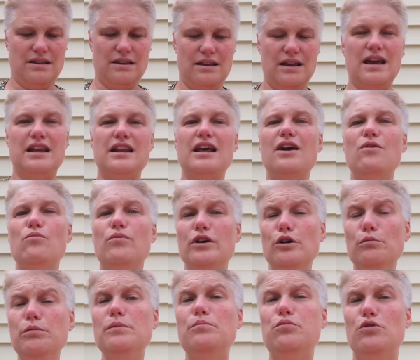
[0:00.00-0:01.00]
And I
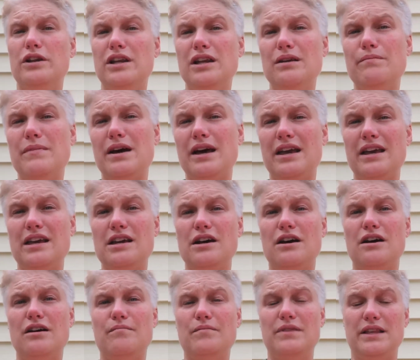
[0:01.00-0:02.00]
will be putting my
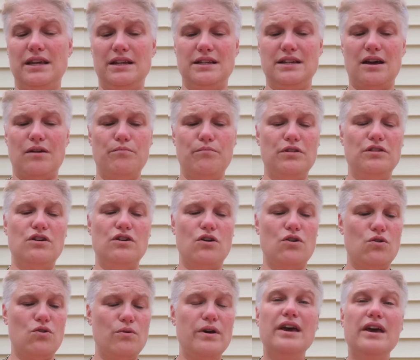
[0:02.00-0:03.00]
link down
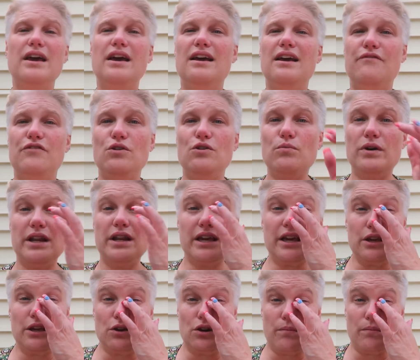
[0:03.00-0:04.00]
below if you want to
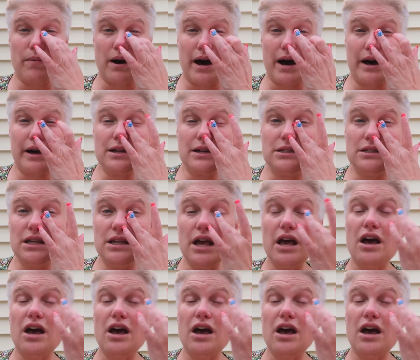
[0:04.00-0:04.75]
get your box.